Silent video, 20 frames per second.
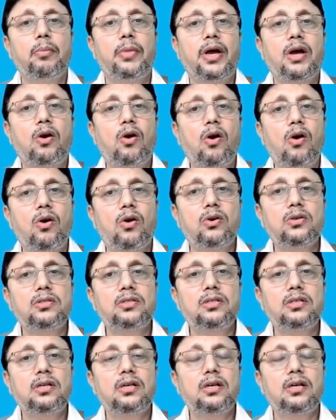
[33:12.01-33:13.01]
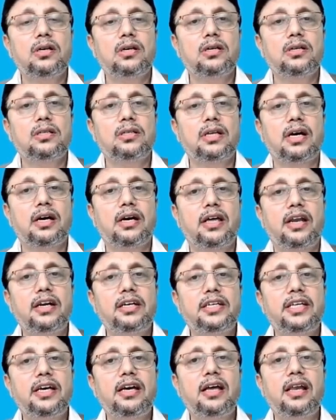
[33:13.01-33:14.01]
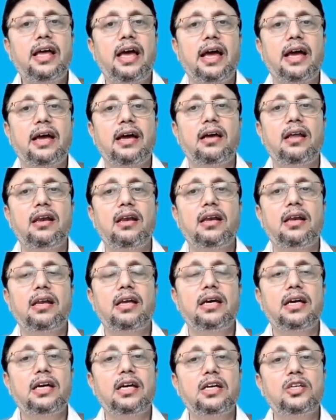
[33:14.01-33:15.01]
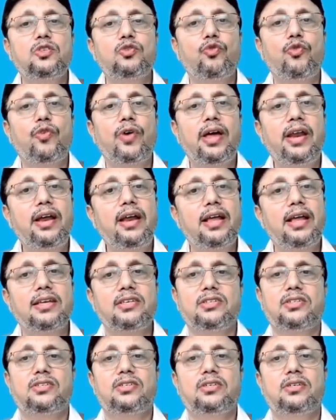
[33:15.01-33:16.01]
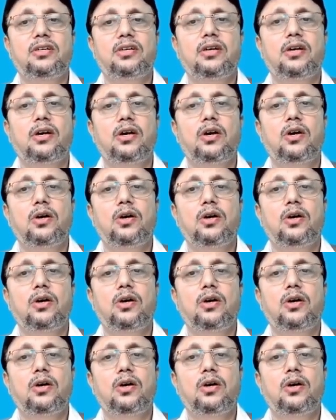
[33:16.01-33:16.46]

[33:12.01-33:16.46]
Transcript: because the critical angle is very less.